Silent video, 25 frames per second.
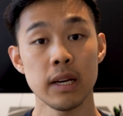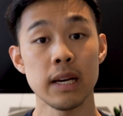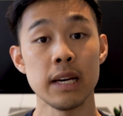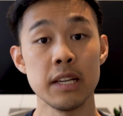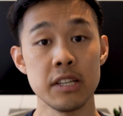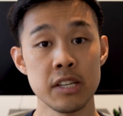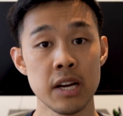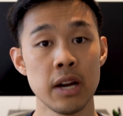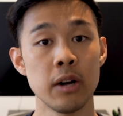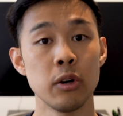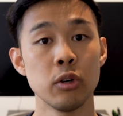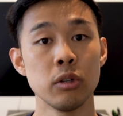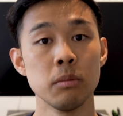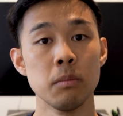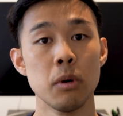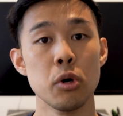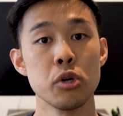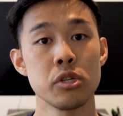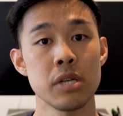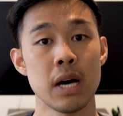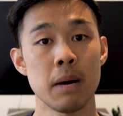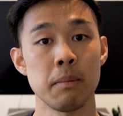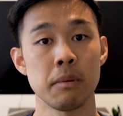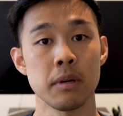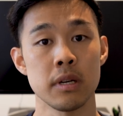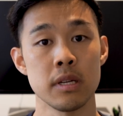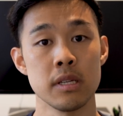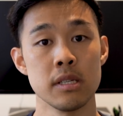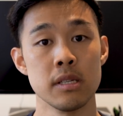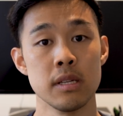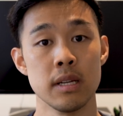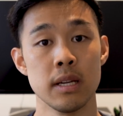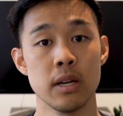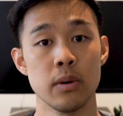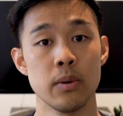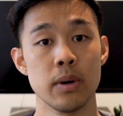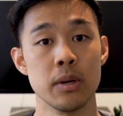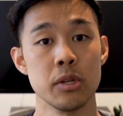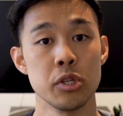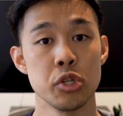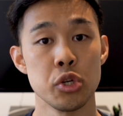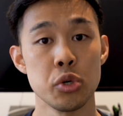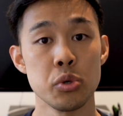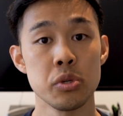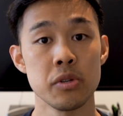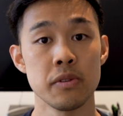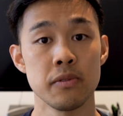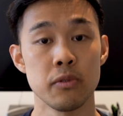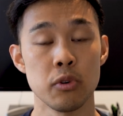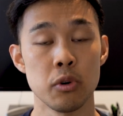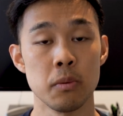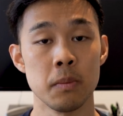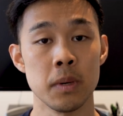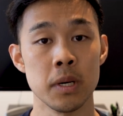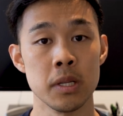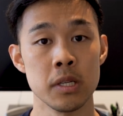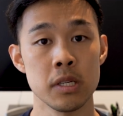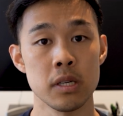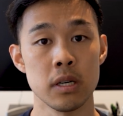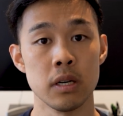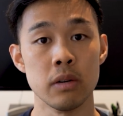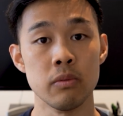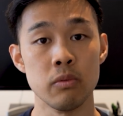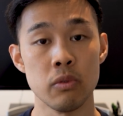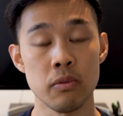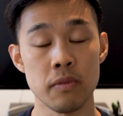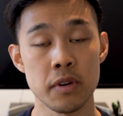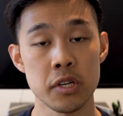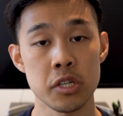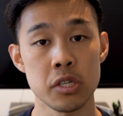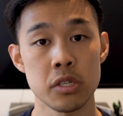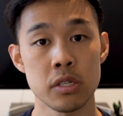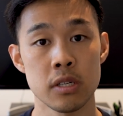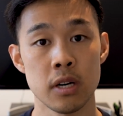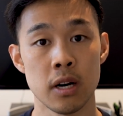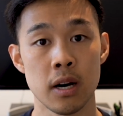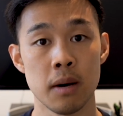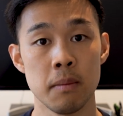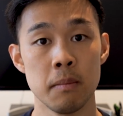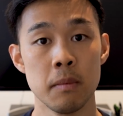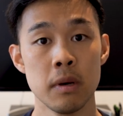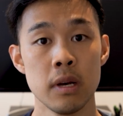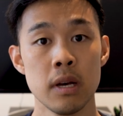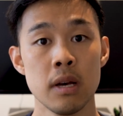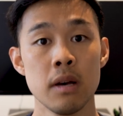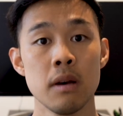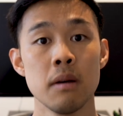In general, most applicants need around 2 to 4 months of revision time,